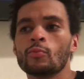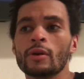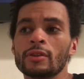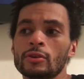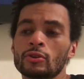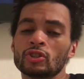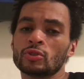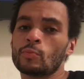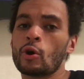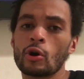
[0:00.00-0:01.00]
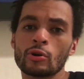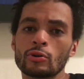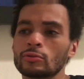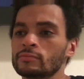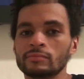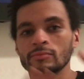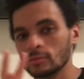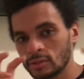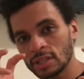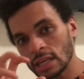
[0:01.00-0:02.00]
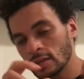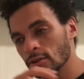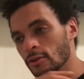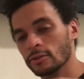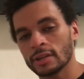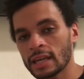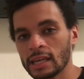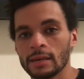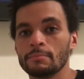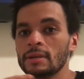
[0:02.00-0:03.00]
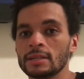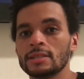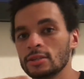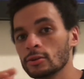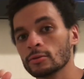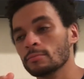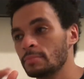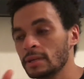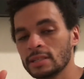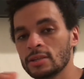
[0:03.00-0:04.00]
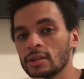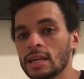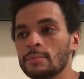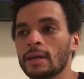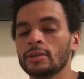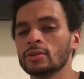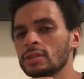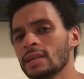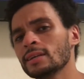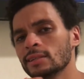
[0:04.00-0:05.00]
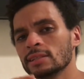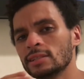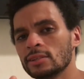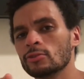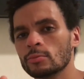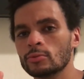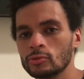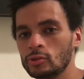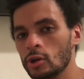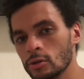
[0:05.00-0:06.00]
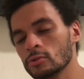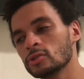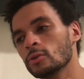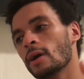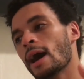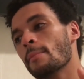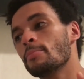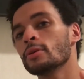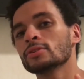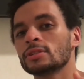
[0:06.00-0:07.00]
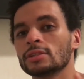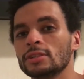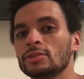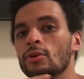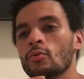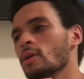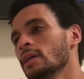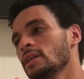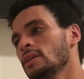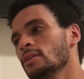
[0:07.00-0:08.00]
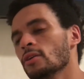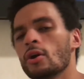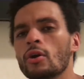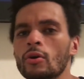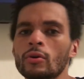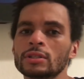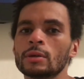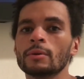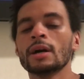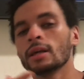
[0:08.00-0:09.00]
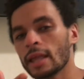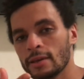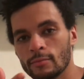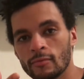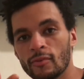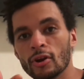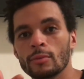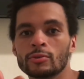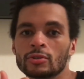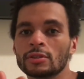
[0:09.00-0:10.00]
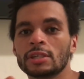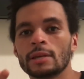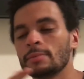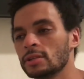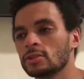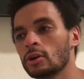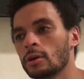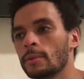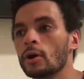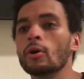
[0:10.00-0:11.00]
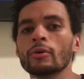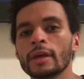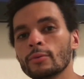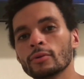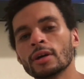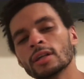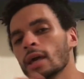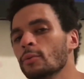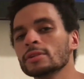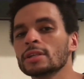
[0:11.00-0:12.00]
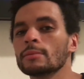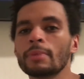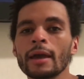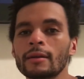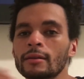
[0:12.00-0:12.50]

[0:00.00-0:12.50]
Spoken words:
whether you're a small tier name, mid-tier, big tier name, like, you're getting considerable dough. So I personally don't want to hear, oh, it's a, like Verb was on Champion talking about, oh, they wasn't getting paid